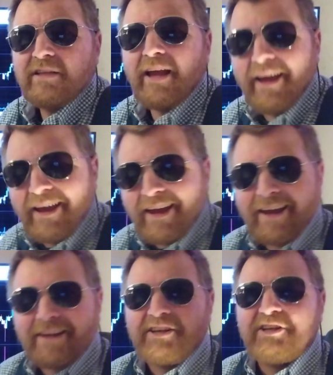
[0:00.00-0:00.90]

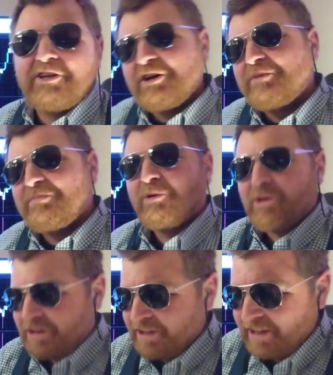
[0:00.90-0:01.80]
Hey, good
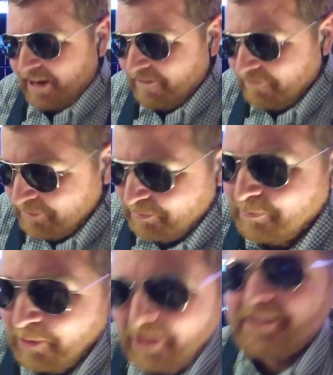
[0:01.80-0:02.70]
morning,
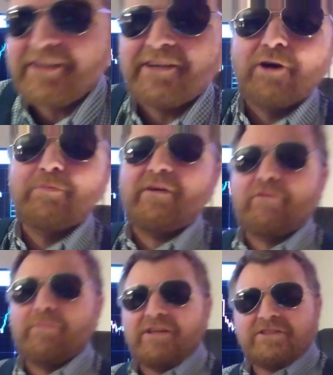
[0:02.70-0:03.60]
everybody. Hope
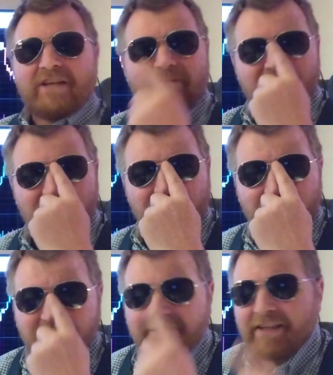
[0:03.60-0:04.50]
everybody's having a
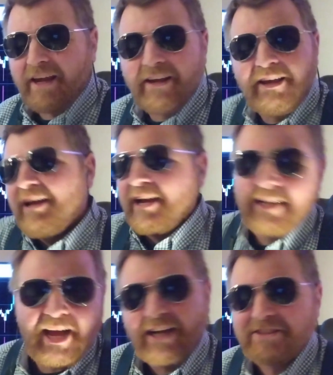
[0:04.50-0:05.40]
great day. I
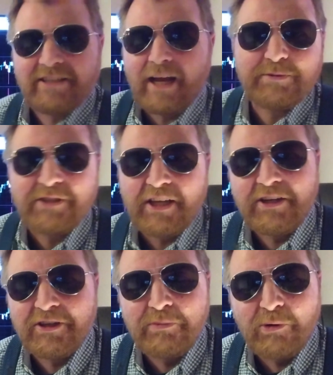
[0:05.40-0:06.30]
gotta stop
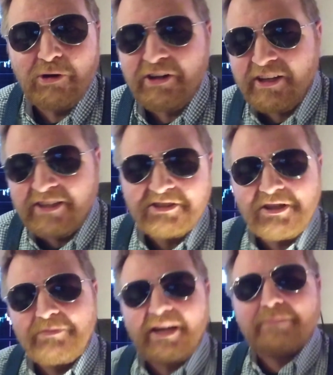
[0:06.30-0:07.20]
saying good morning because
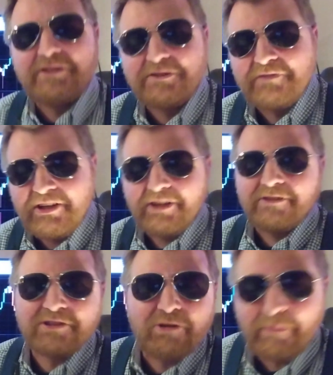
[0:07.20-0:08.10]
sometimes these
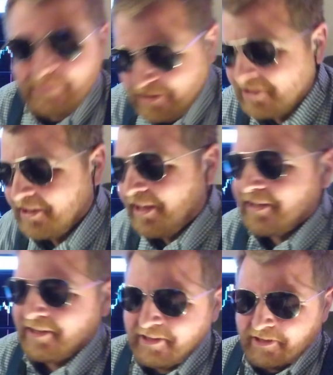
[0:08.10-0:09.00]
videos go up a little
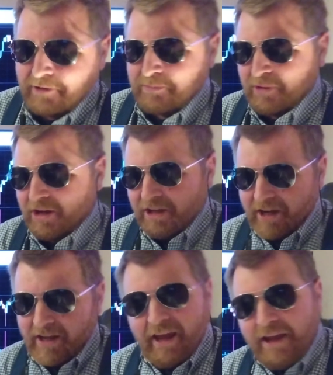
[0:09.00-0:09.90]
late.
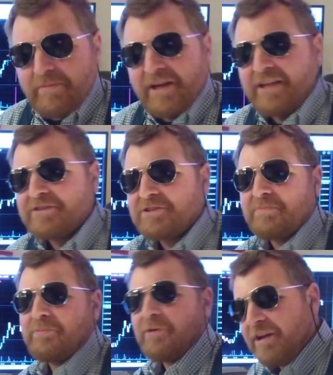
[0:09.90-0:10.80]
But hey, man, there's
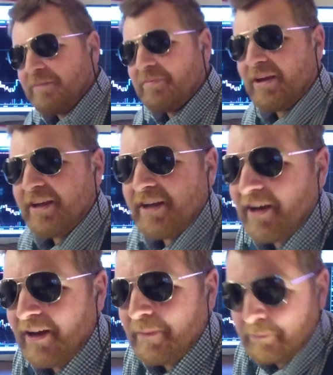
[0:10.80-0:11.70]
some pretty big
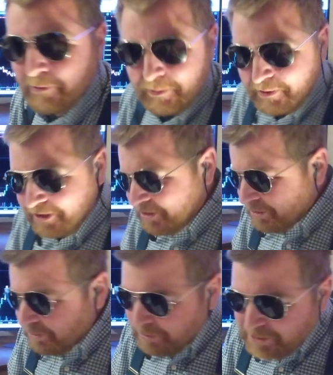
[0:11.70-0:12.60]

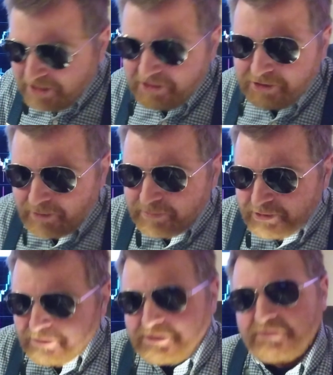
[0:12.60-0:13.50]
news on the
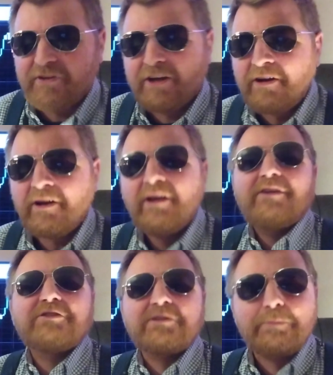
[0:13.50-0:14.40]
crypto sphere.
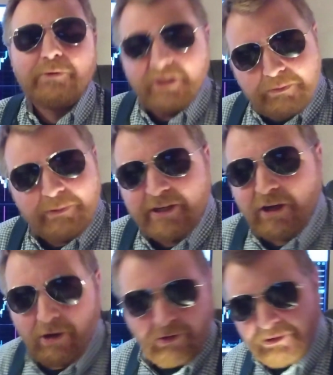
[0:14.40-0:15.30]
There's some pretty big
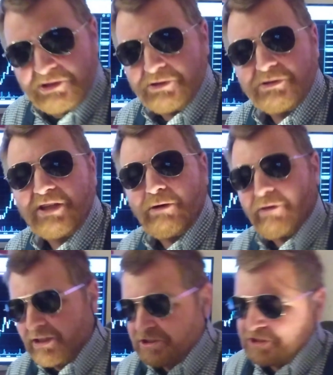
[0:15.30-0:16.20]
HOGE news I
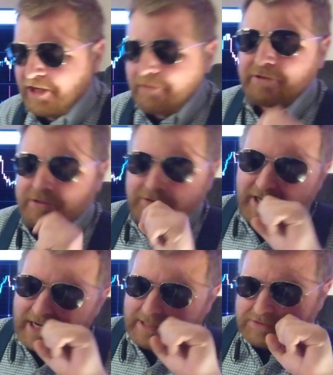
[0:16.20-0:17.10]
want to share with you
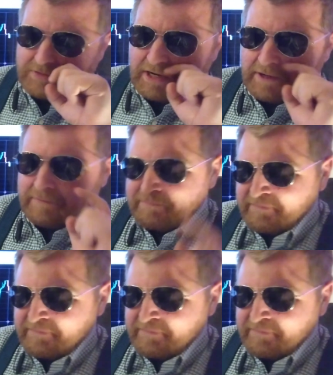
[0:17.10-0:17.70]
guys, right?